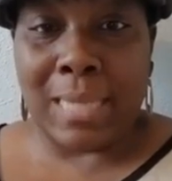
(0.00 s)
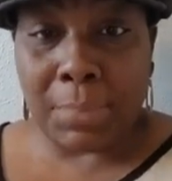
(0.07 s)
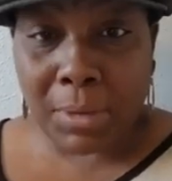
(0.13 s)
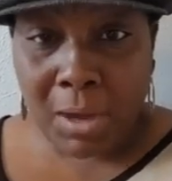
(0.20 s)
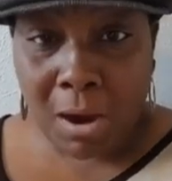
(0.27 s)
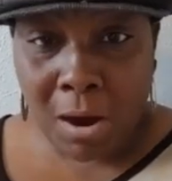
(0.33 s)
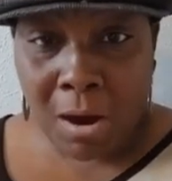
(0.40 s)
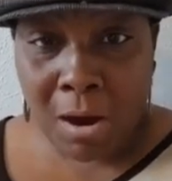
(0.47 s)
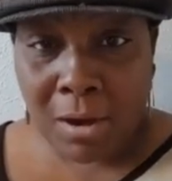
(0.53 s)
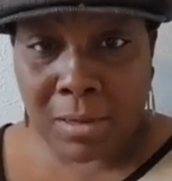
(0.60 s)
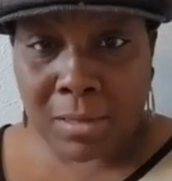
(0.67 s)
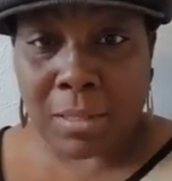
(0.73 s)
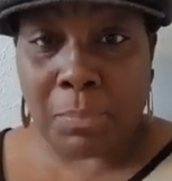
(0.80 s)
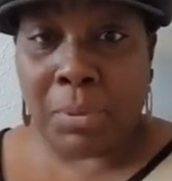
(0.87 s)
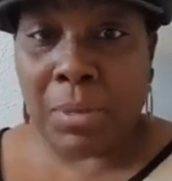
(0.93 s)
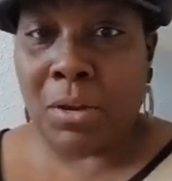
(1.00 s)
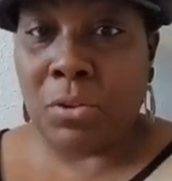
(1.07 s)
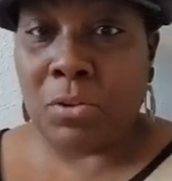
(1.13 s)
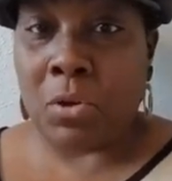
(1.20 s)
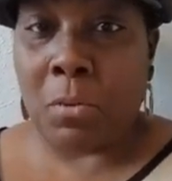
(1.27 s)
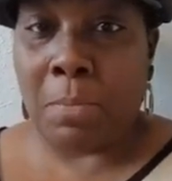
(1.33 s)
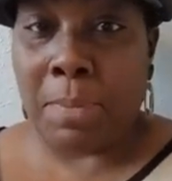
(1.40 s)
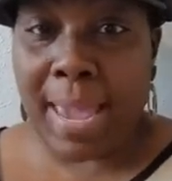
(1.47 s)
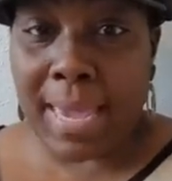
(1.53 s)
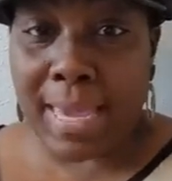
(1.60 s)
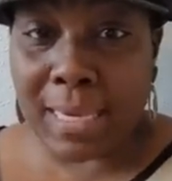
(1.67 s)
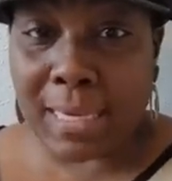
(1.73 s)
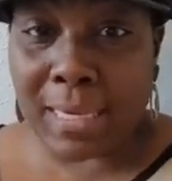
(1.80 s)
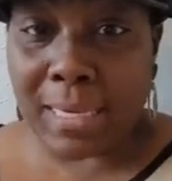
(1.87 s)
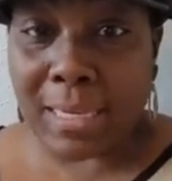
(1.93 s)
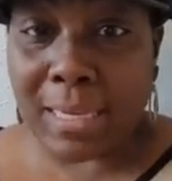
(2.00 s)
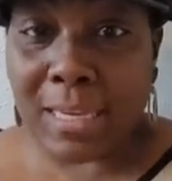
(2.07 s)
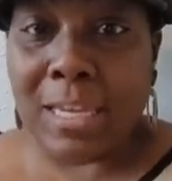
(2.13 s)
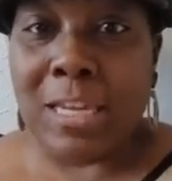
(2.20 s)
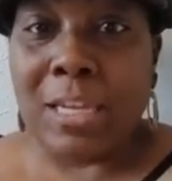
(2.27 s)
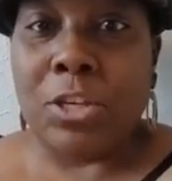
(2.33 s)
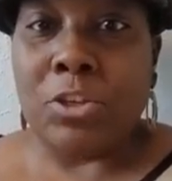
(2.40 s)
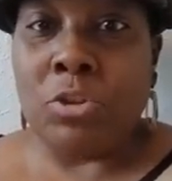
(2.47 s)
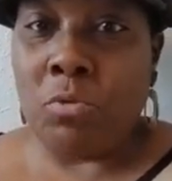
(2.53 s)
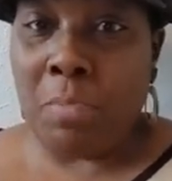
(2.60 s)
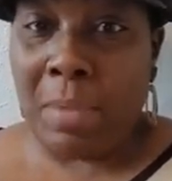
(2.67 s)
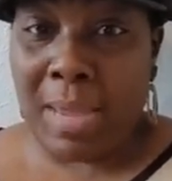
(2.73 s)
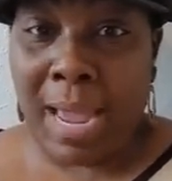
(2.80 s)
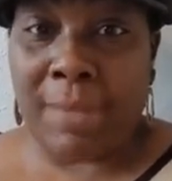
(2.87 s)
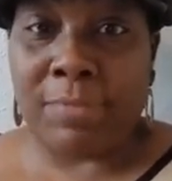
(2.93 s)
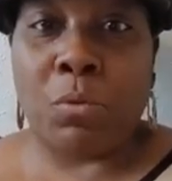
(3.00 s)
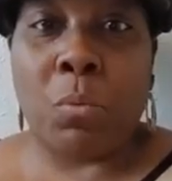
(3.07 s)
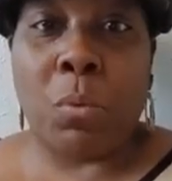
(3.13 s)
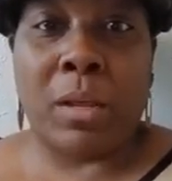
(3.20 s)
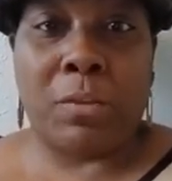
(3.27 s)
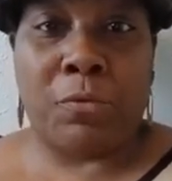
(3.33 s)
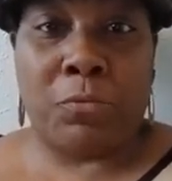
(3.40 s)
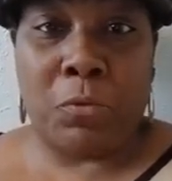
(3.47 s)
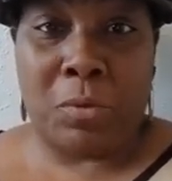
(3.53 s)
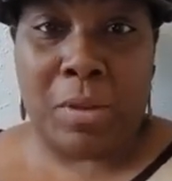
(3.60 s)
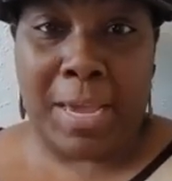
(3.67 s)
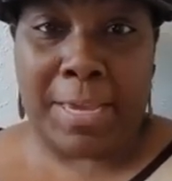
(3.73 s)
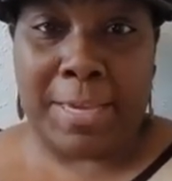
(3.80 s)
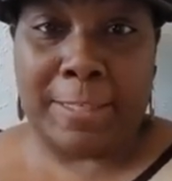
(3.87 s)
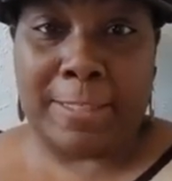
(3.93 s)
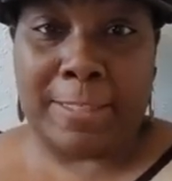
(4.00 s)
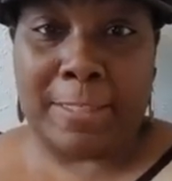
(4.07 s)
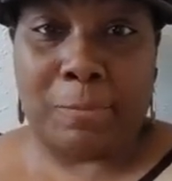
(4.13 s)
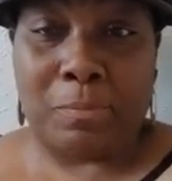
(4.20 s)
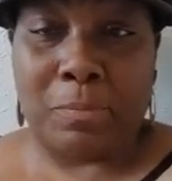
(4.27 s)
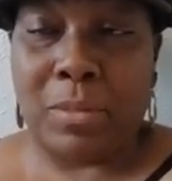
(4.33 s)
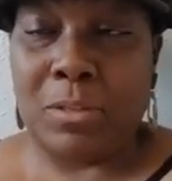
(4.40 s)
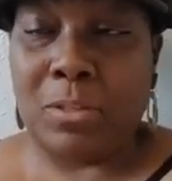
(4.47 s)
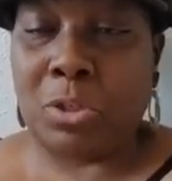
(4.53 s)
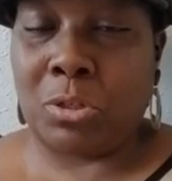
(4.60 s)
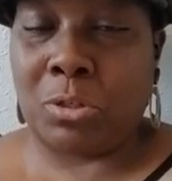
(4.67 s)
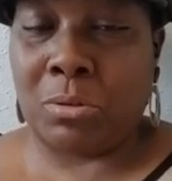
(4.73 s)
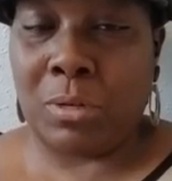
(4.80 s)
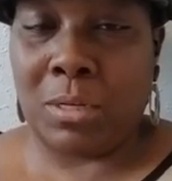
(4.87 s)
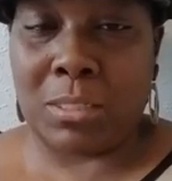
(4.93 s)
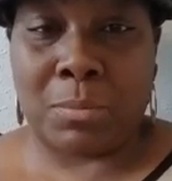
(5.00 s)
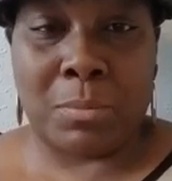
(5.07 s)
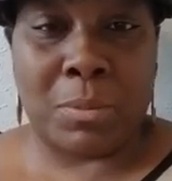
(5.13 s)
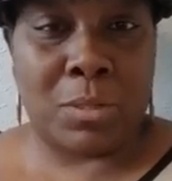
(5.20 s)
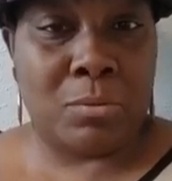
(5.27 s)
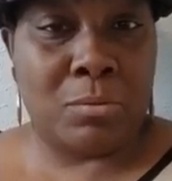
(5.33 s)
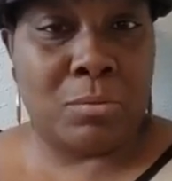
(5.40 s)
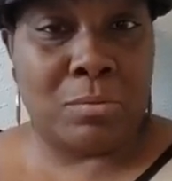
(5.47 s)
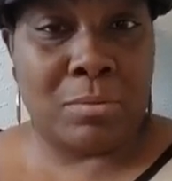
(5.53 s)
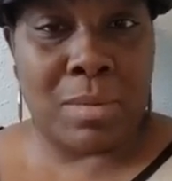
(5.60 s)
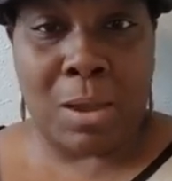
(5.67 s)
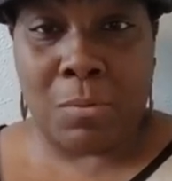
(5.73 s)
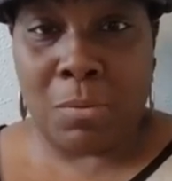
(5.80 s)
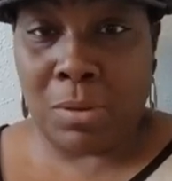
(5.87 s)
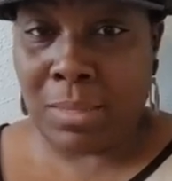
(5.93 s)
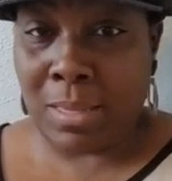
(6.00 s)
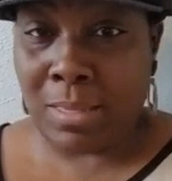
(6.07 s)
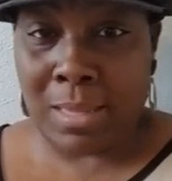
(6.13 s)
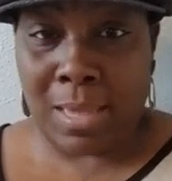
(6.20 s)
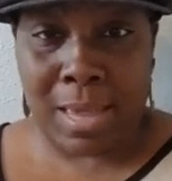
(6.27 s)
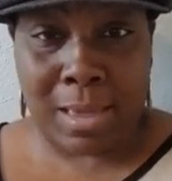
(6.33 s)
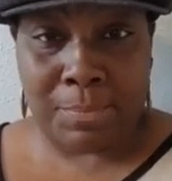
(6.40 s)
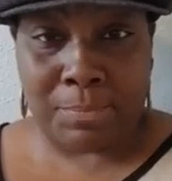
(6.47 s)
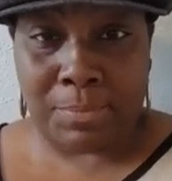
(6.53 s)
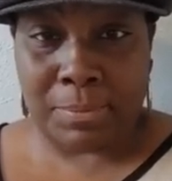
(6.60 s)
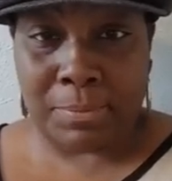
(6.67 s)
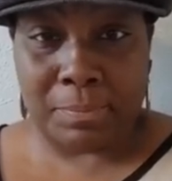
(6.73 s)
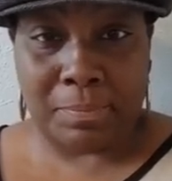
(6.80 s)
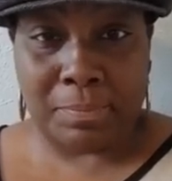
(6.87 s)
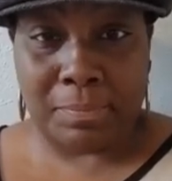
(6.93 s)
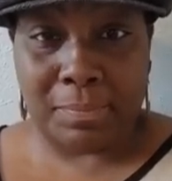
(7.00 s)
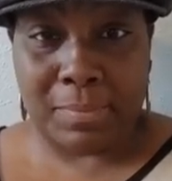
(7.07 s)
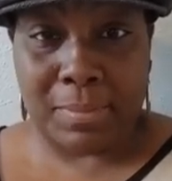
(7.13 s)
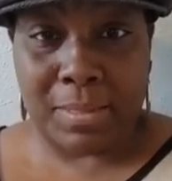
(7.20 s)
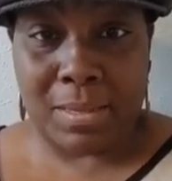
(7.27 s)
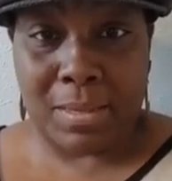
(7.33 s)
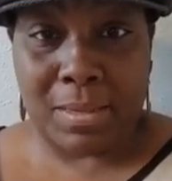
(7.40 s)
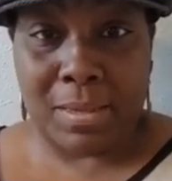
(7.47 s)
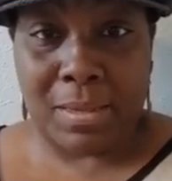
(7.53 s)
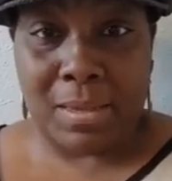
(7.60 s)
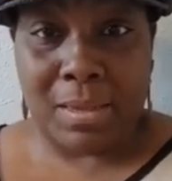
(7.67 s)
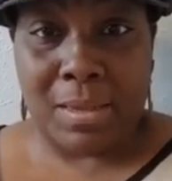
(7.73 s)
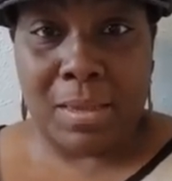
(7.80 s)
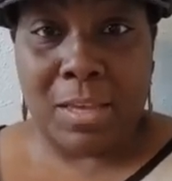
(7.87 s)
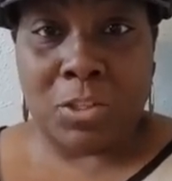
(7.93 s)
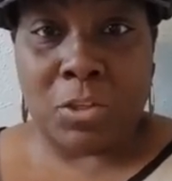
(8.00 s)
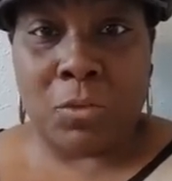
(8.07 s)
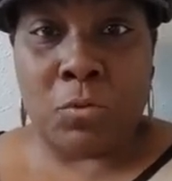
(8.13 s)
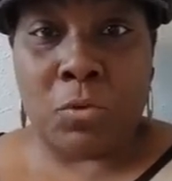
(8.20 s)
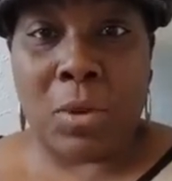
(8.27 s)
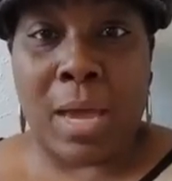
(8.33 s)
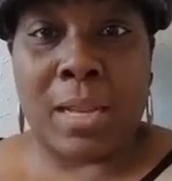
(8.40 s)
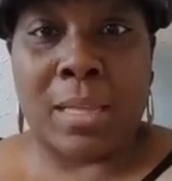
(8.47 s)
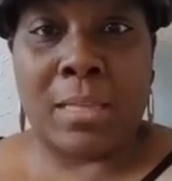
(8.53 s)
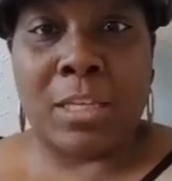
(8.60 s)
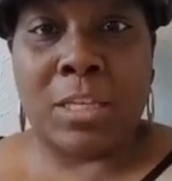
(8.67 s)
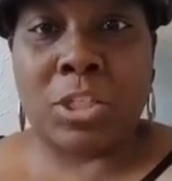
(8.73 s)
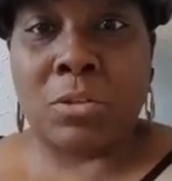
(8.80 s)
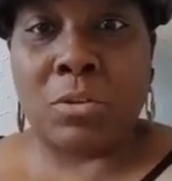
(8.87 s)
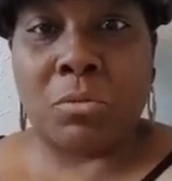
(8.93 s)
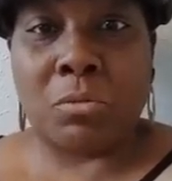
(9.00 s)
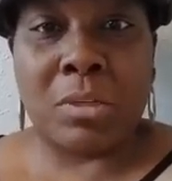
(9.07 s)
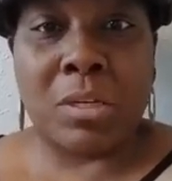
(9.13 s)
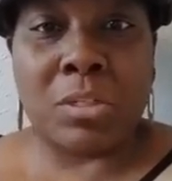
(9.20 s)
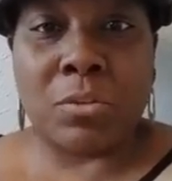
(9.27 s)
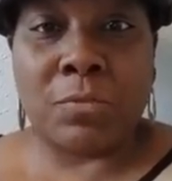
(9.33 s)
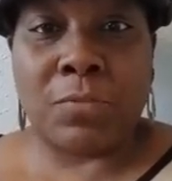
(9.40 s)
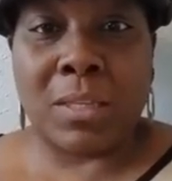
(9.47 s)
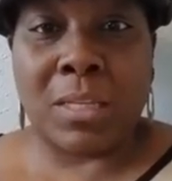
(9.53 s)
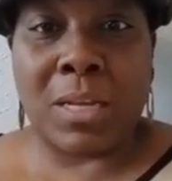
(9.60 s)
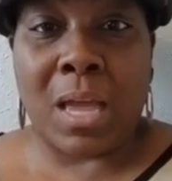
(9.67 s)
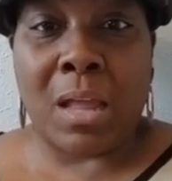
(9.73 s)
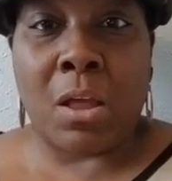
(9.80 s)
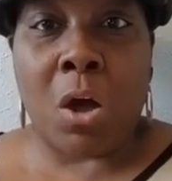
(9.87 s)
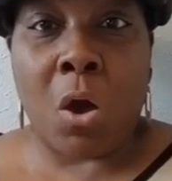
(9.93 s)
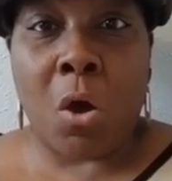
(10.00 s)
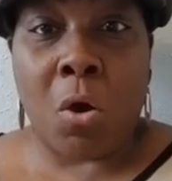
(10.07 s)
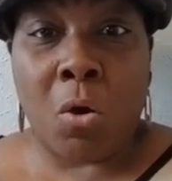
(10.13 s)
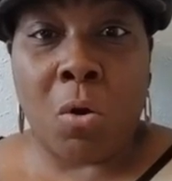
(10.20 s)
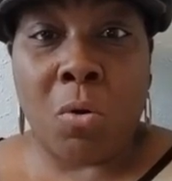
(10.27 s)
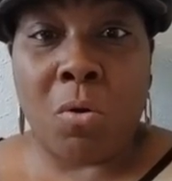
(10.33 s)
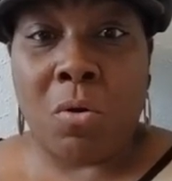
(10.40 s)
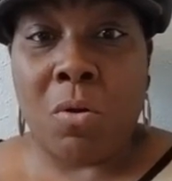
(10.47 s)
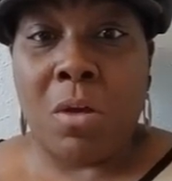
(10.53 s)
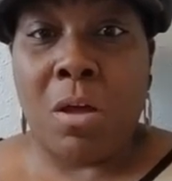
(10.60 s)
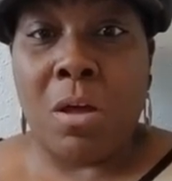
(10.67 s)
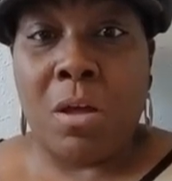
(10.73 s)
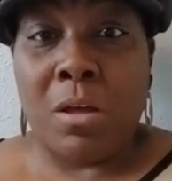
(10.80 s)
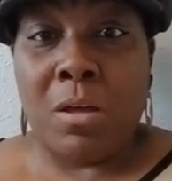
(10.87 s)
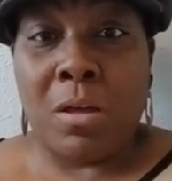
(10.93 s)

Debit card, depending on your bank, you may have to wait a few days. Trust me, you do not want that to happen. So if you got an additional $350 hold